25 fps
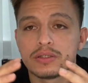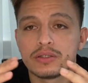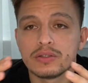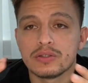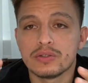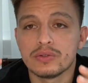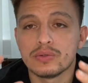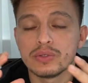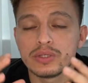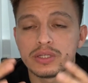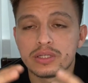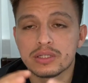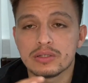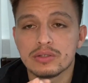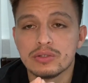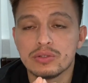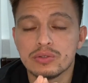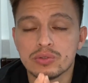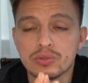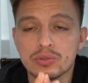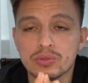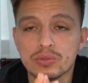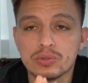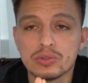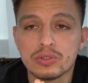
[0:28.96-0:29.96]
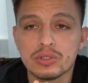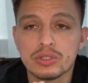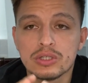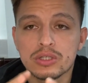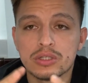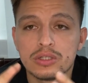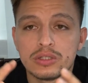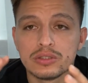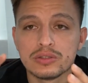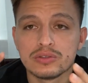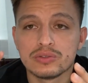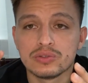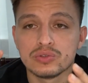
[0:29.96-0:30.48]
you can do
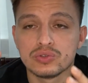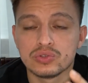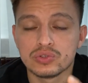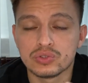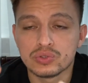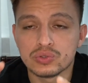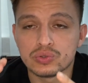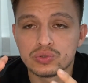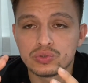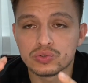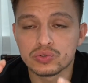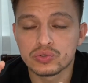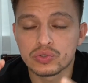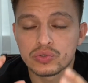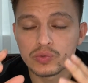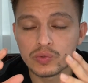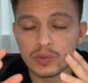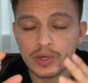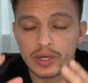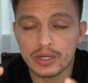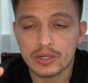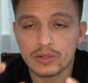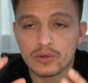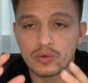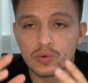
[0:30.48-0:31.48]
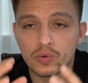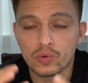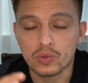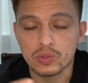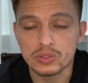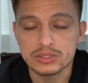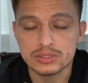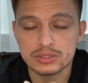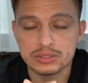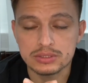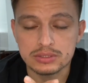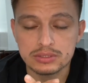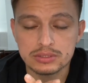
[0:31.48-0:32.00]
to choose the right
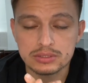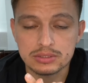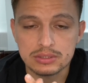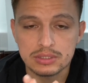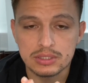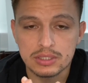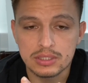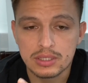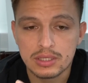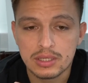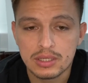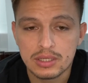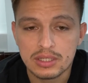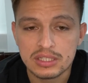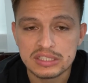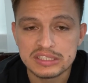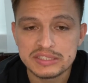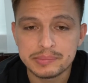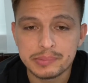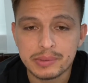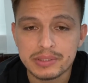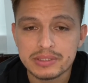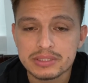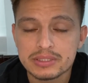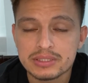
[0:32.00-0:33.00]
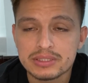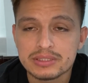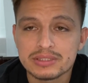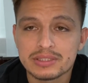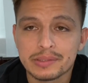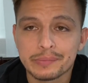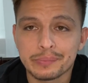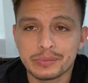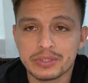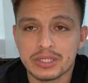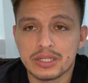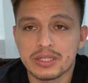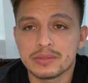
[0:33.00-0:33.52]
courses. Especially
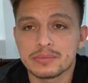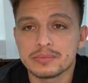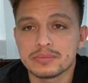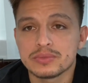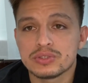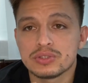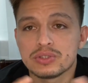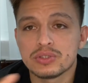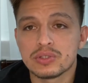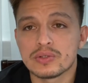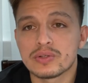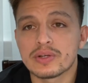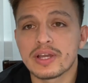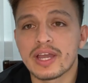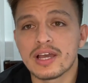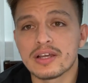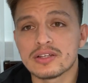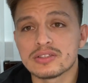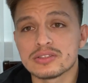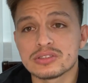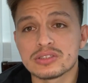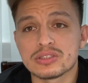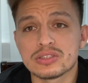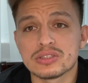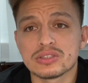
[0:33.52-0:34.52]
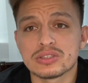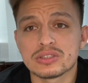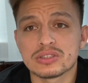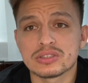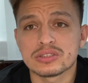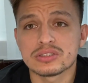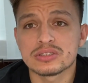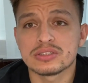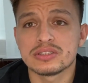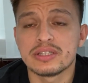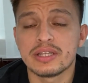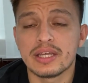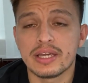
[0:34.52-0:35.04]
sometimes,
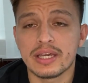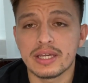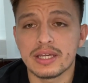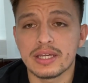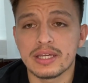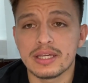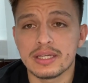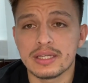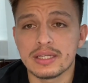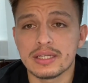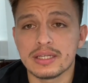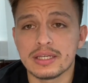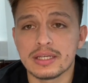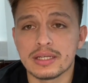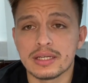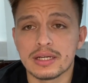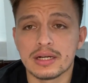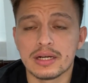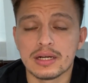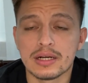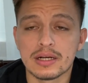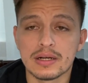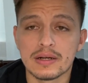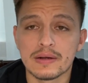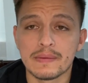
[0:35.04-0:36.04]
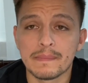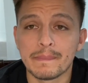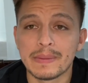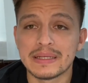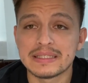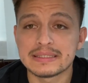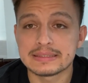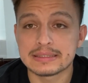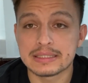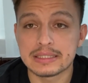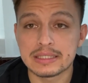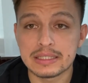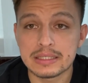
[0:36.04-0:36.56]
counselors, they
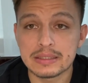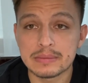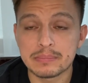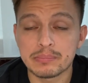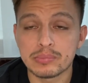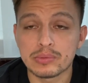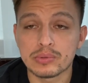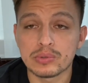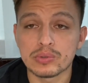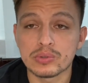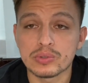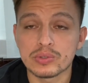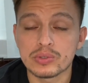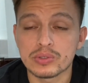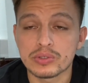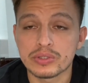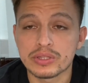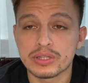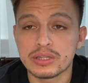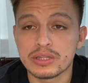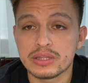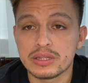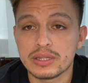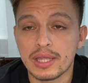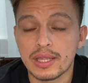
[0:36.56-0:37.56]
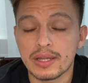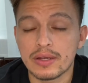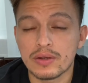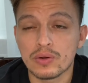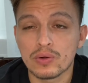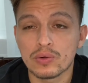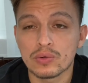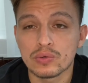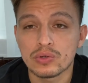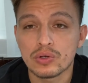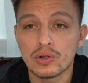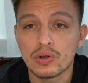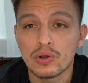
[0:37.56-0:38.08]
mess up or they
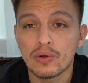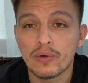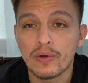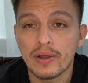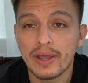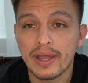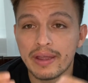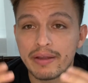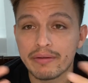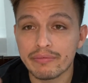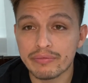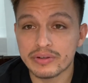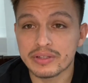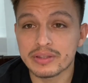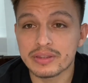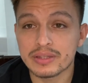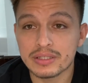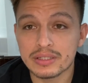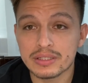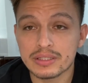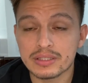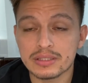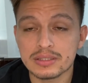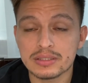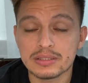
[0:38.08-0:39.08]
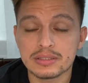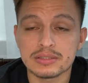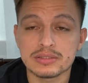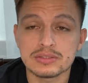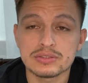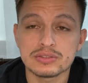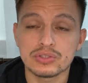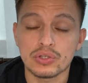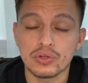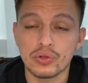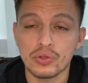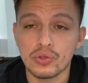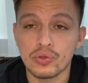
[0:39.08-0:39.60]
don't know everything.
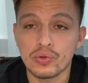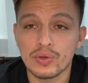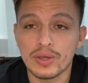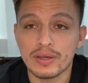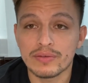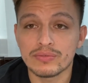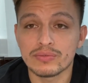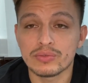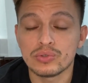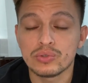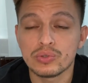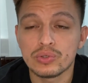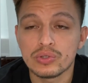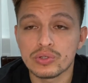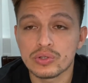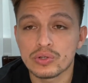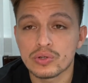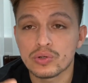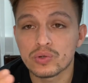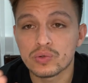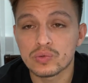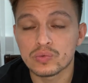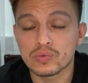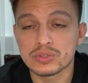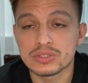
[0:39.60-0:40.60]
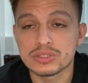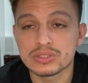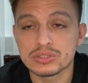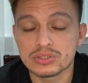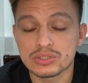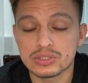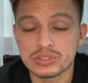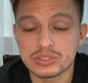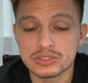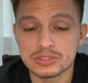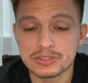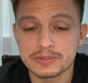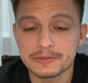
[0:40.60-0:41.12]
So you have to do your own
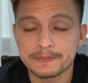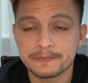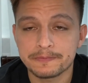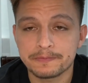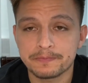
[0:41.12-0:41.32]
research.